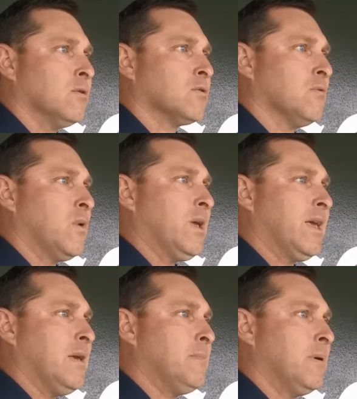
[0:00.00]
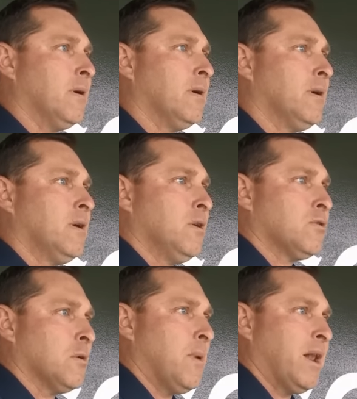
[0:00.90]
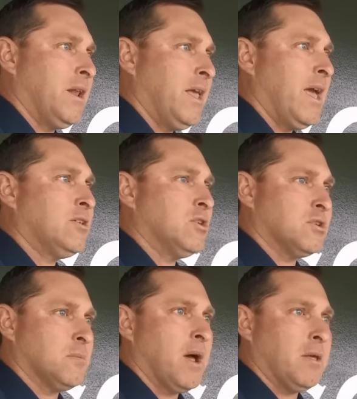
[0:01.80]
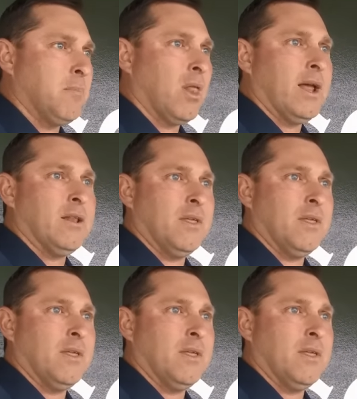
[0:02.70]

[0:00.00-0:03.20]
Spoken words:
So if we can keep somebody DH and somebody playing,